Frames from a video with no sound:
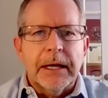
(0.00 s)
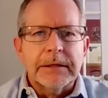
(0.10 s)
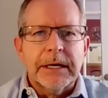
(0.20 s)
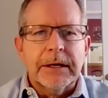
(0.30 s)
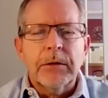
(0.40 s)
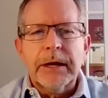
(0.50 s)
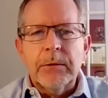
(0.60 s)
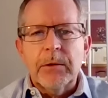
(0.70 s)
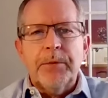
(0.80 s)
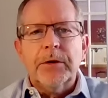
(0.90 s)
And say,
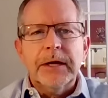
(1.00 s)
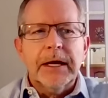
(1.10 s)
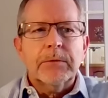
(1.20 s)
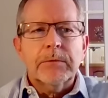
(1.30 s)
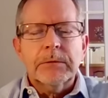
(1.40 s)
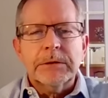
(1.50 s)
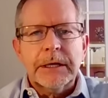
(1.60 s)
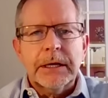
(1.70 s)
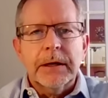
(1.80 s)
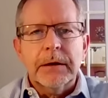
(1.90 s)
okay, well, Bouknight
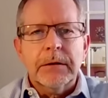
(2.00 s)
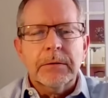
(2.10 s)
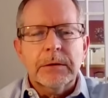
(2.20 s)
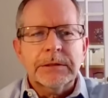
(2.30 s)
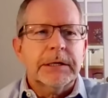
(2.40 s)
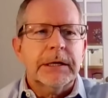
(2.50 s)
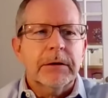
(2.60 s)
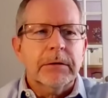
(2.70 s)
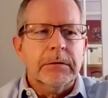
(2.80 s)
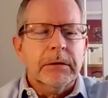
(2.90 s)
was here, wasn't
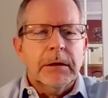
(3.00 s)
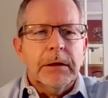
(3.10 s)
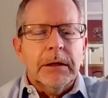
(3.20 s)
here